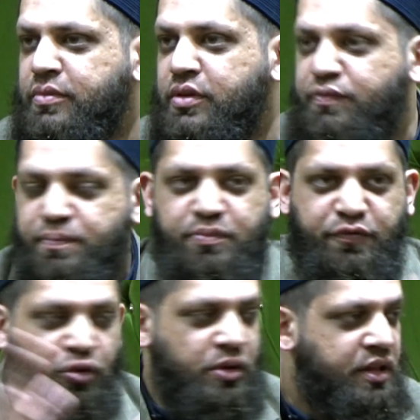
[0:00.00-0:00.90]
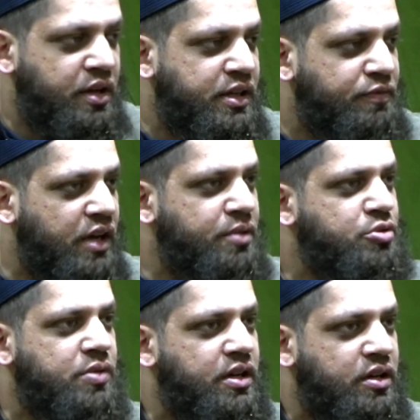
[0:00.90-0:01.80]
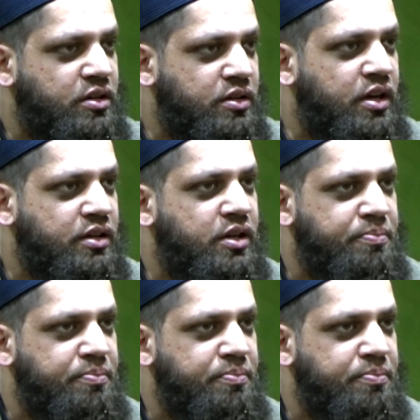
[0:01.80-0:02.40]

The full 30 volumes were not